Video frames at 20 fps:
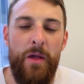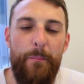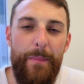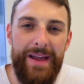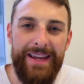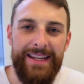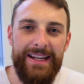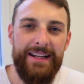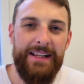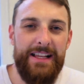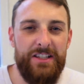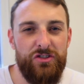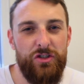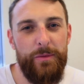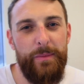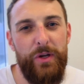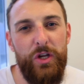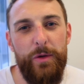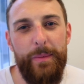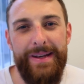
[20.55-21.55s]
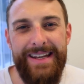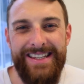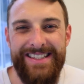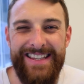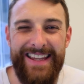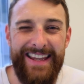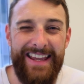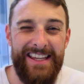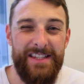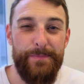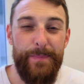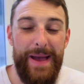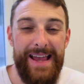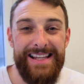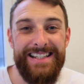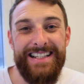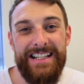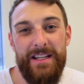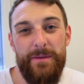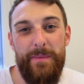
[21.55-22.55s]
Making a classroom humanistic is
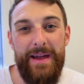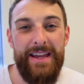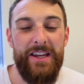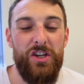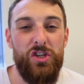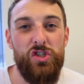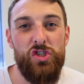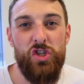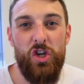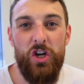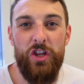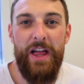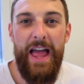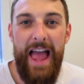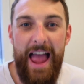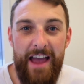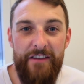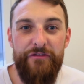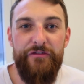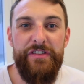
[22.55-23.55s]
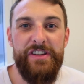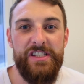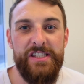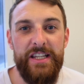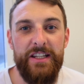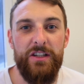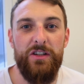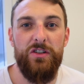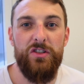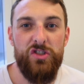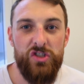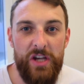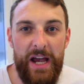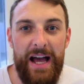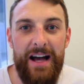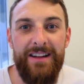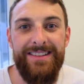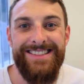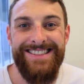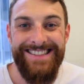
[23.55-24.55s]
basically making sure that every single
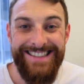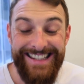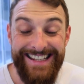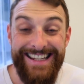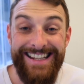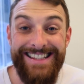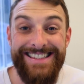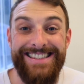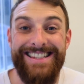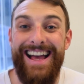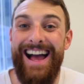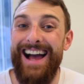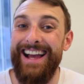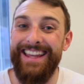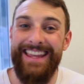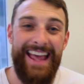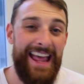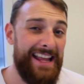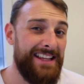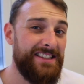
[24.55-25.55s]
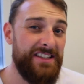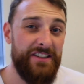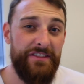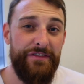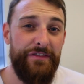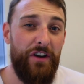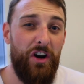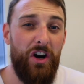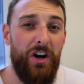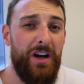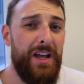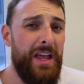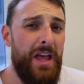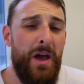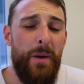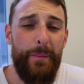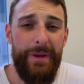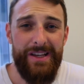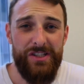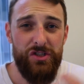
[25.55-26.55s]
child's needs are catered for.
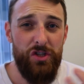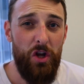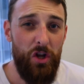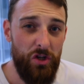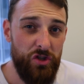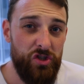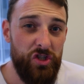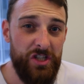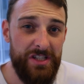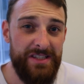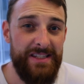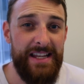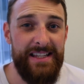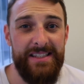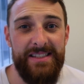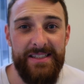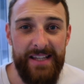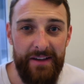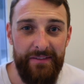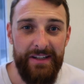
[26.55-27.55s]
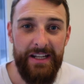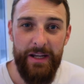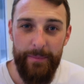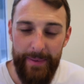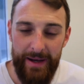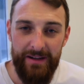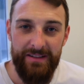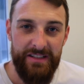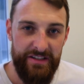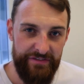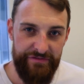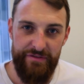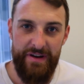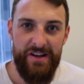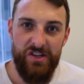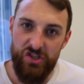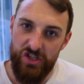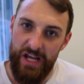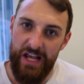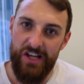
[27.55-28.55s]
But that's not just necessarily about
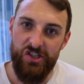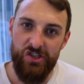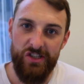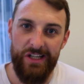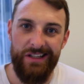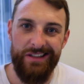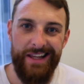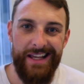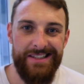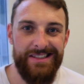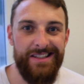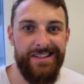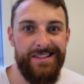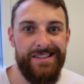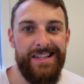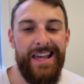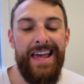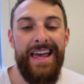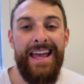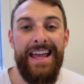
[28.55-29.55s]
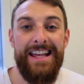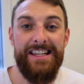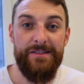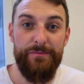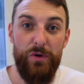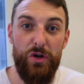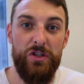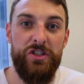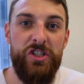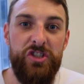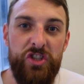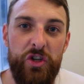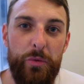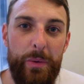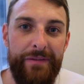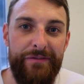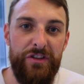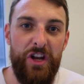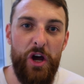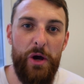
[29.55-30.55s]
differentiation in lessons. It's more to do
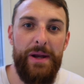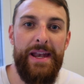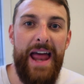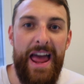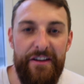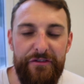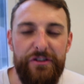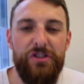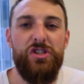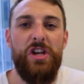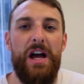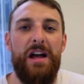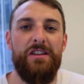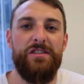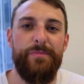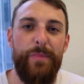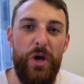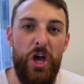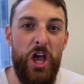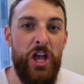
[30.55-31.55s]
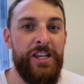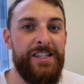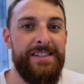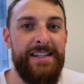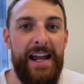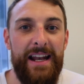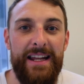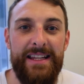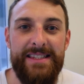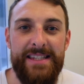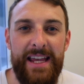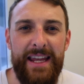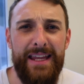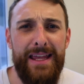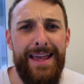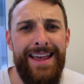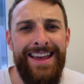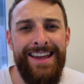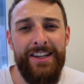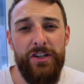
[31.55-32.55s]
with knowing every child's personality,
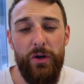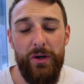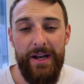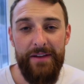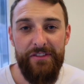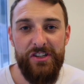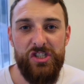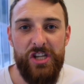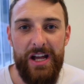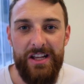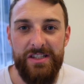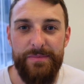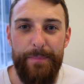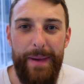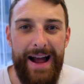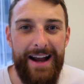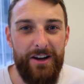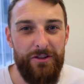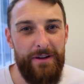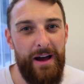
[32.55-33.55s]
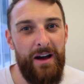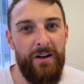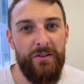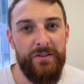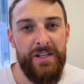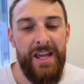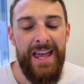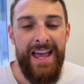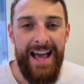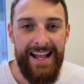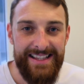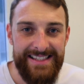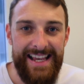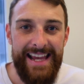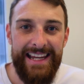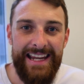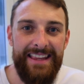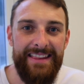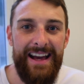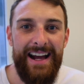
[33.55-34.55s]
knowing every child's background, and
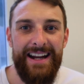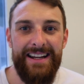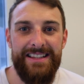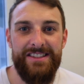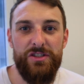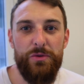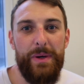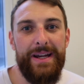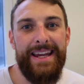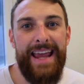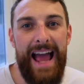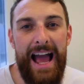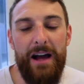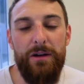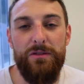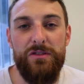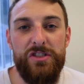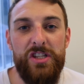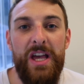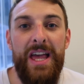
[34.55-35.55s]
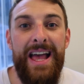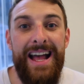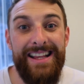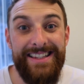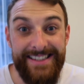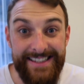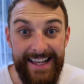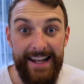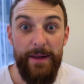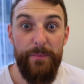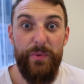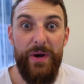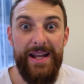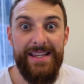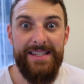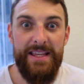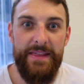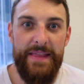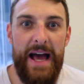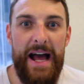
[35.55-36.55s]
taking that into account and
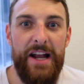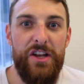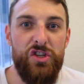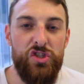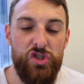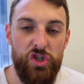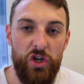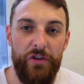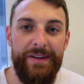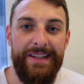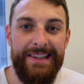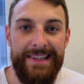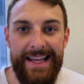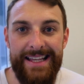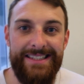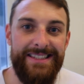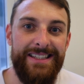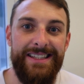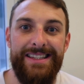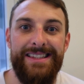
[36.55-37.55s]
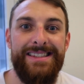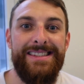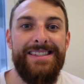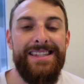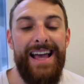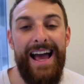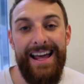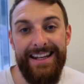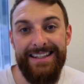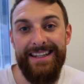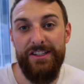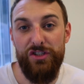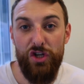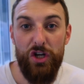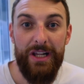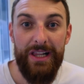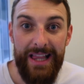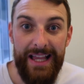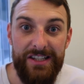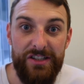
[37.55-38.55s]
celebrating that during lessons and in
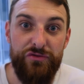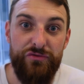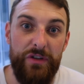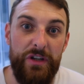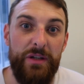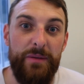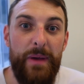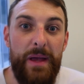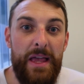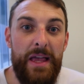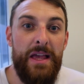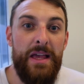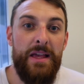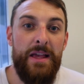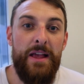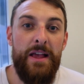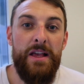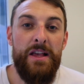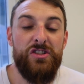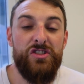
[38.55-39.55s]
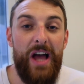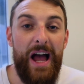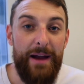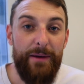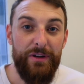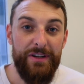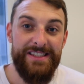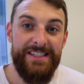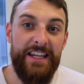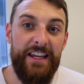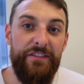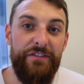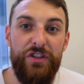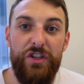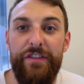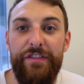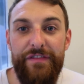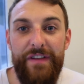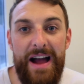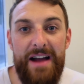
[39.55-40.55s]
your classroom. So I'm going to give
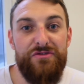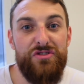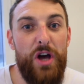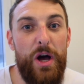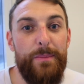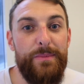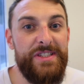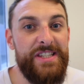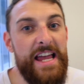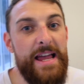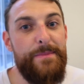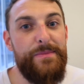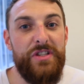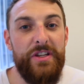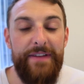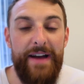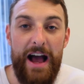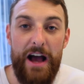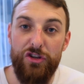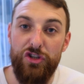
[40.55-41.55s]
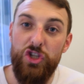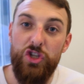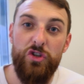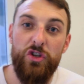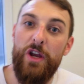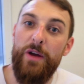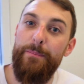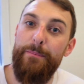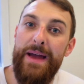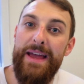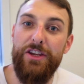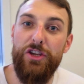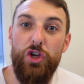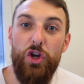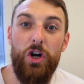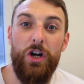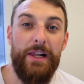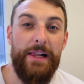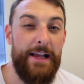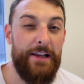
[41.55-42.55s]
you 5 top tips of how you can make
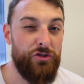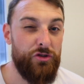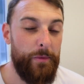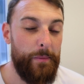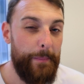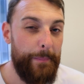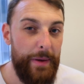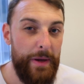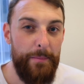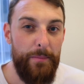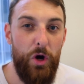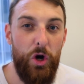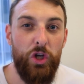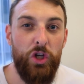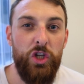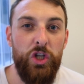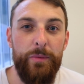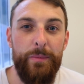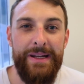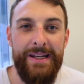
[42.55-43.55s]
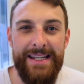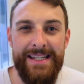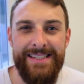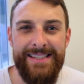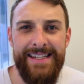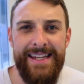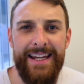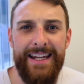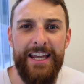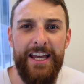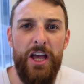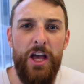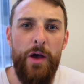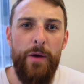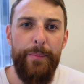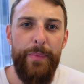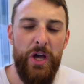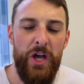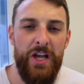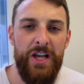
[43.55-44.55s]
your classroom a bit more humanistic,
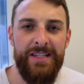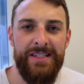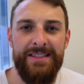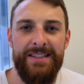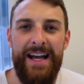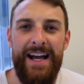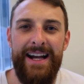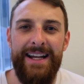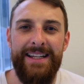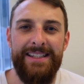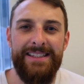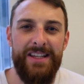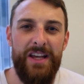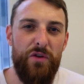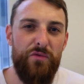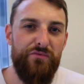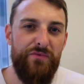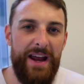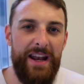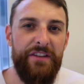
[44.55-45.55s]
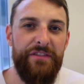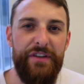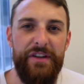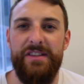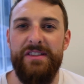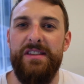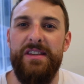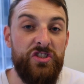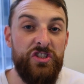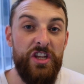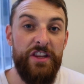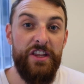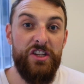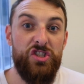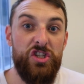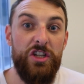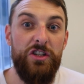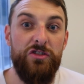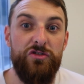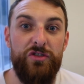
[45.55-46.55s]
personalised and relevant to the
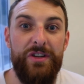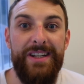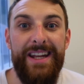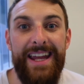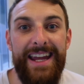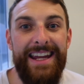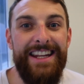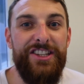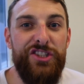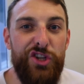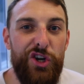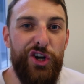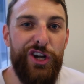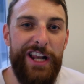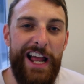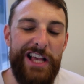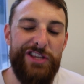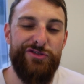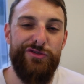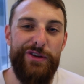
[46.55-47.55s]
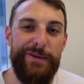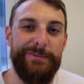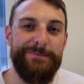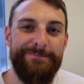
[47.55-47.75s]
children in your classroom.